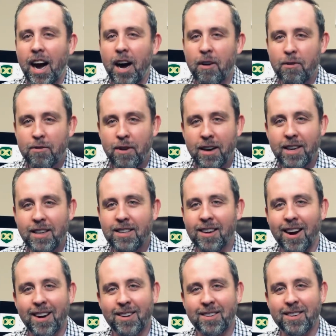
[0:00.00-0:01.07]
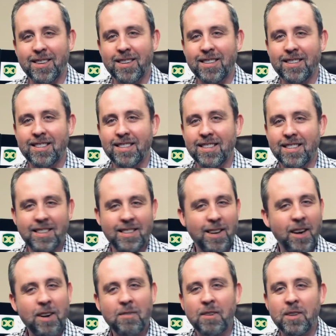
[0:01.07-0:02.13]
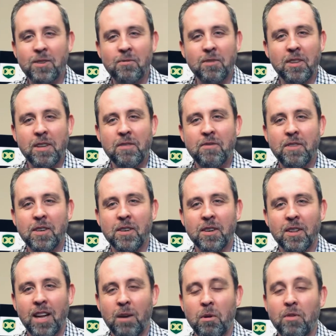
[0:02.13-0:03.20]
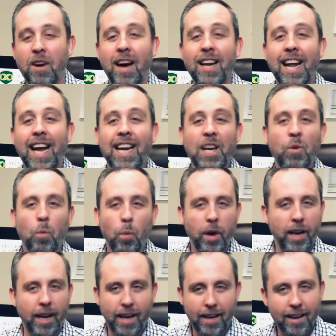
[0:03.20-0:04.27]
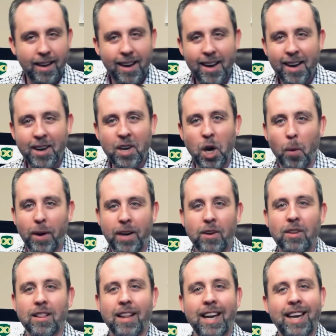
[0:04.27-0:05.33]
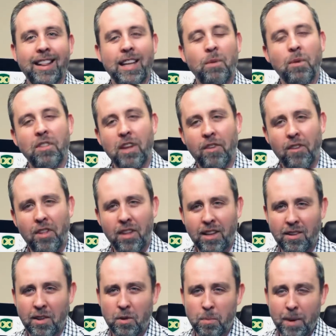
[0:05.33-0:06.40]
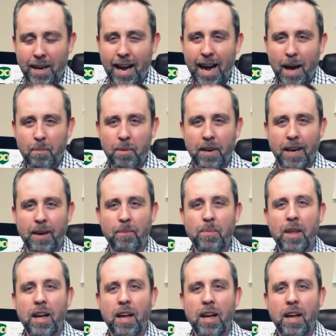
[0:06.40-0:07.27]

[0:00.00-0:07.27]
funny title because none of us really feel like we've had any winning going on lately with everything that's been happening.